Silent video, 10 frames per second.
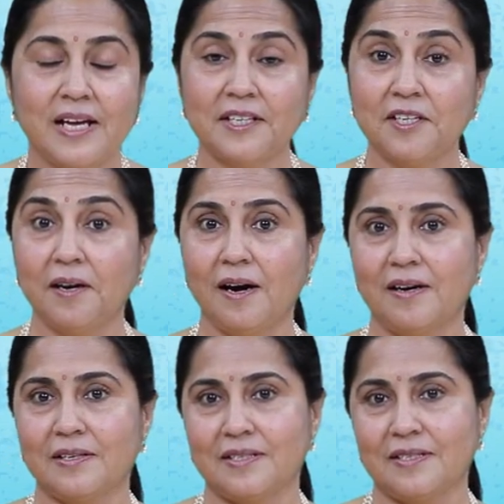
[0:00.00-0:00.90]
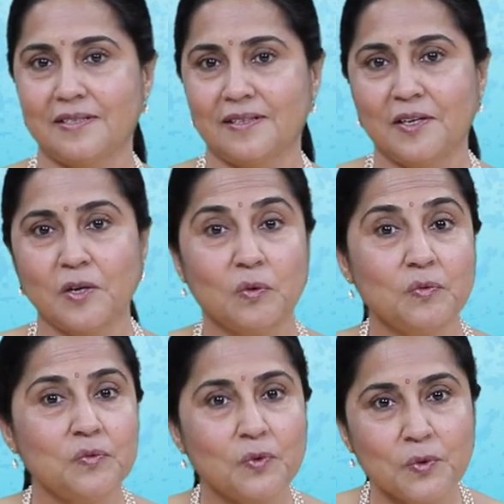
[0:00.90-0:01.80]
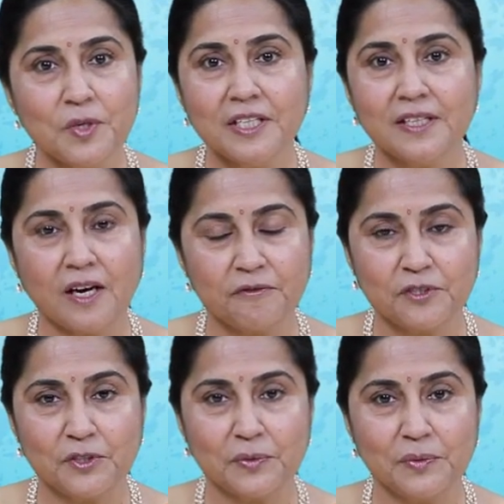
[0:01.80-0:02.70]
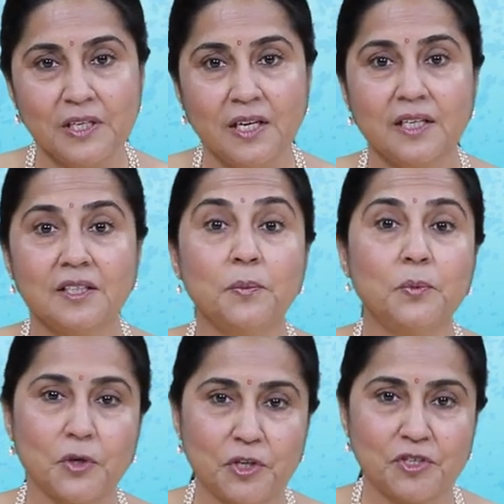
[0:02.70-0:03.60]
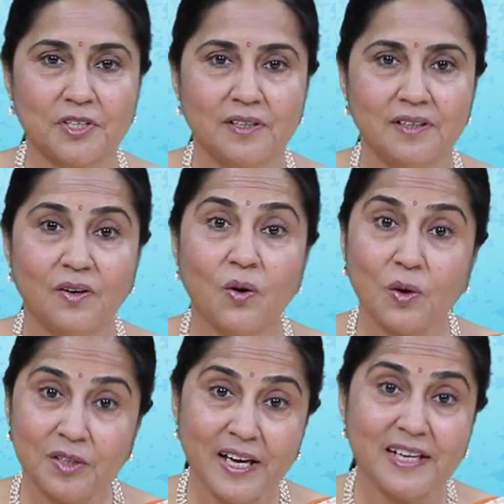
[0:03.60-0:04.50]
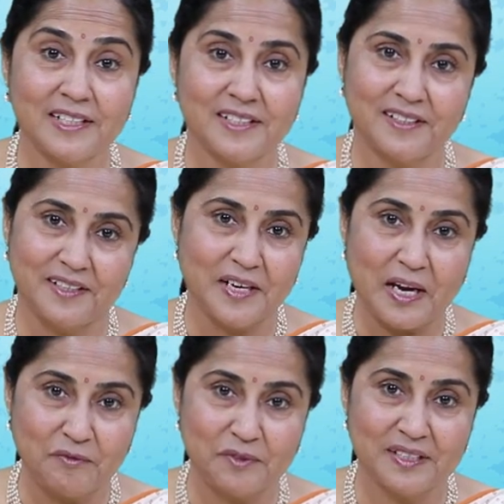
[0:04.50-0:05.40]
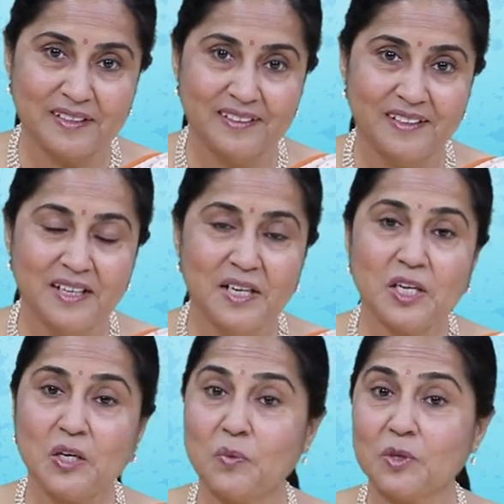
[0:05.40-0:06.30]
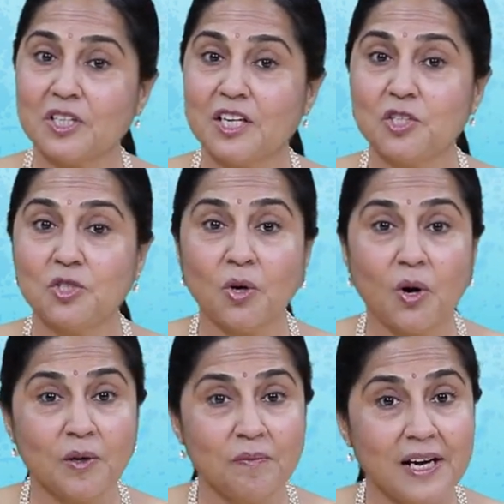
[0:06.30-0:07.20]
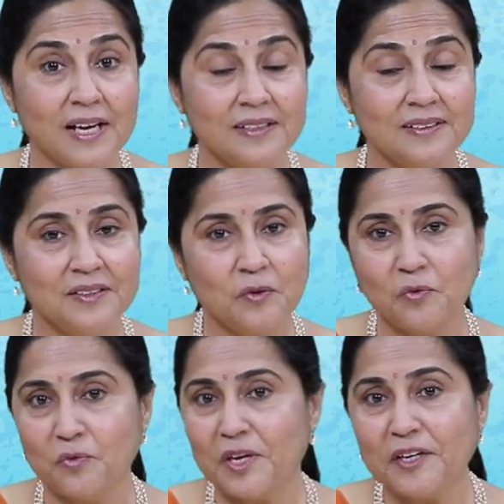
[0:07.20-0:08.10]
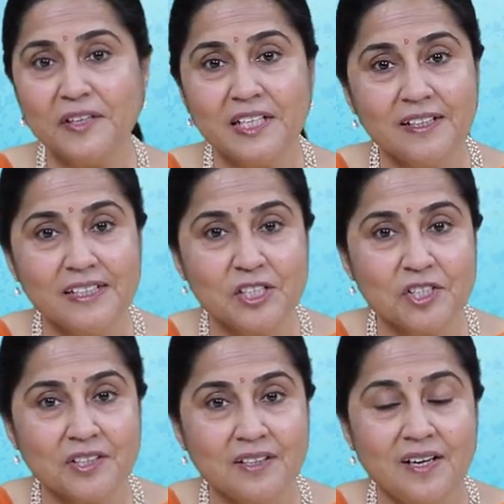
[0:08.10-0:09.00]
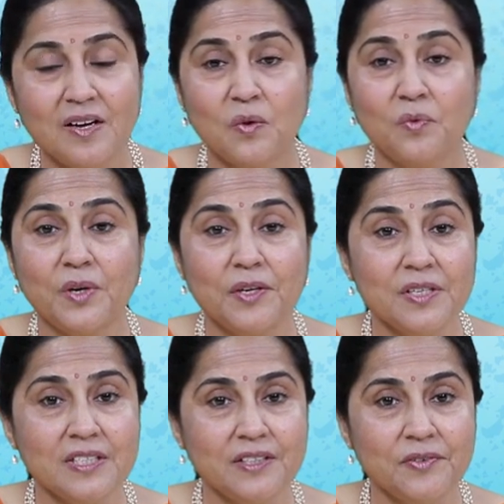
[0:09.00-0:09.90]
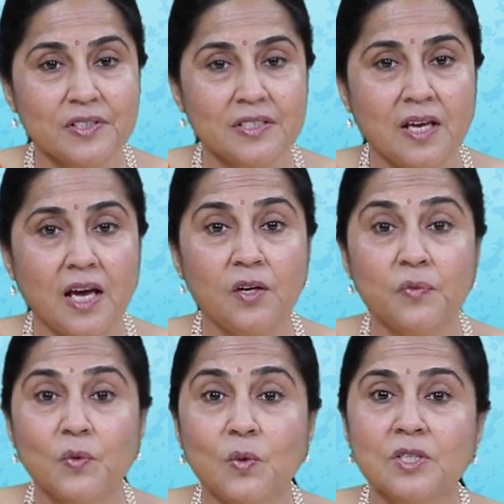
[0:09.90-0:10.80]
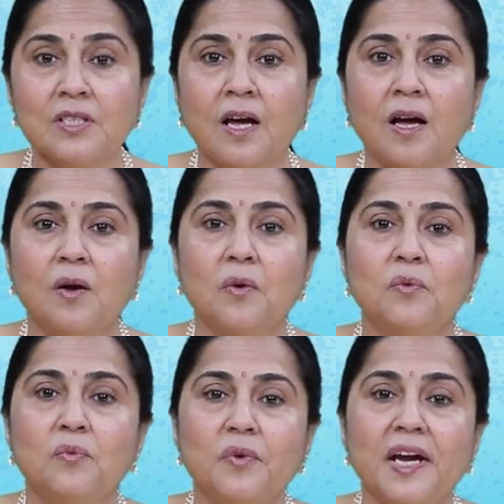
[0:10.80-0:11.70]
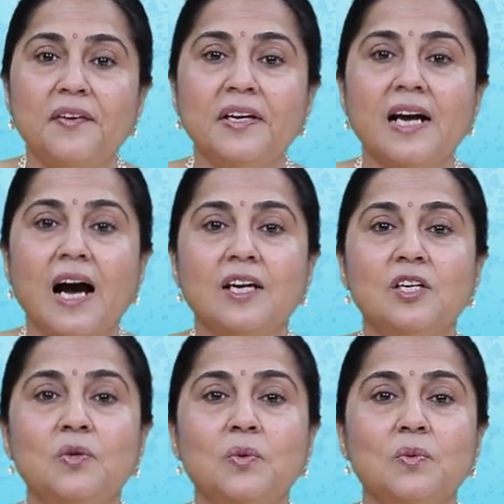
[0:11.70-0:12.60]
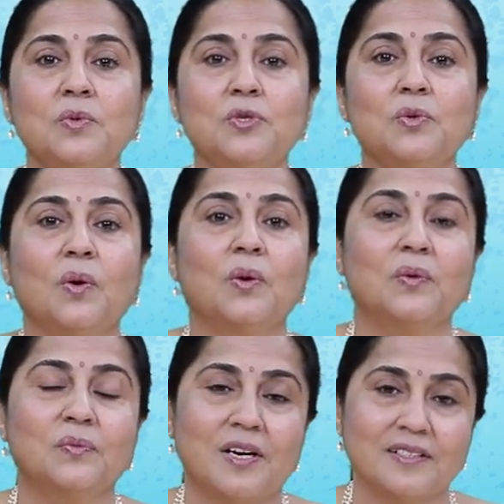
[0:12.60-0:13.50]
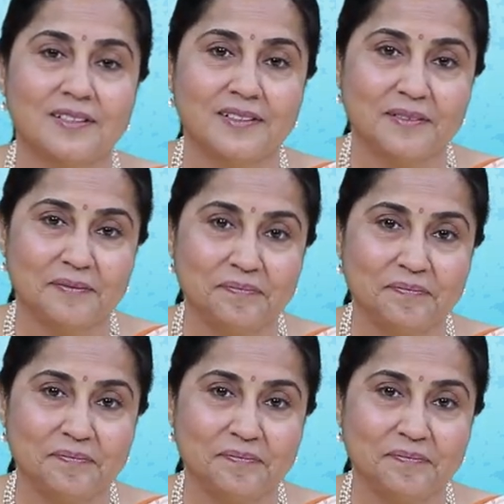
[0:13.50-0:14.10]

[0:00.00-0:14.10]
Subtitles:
At last, around 4 in the afternoon, the poet or the editor arrived. He was a tall man, very English, very serious, and of course, very unknown to all of us.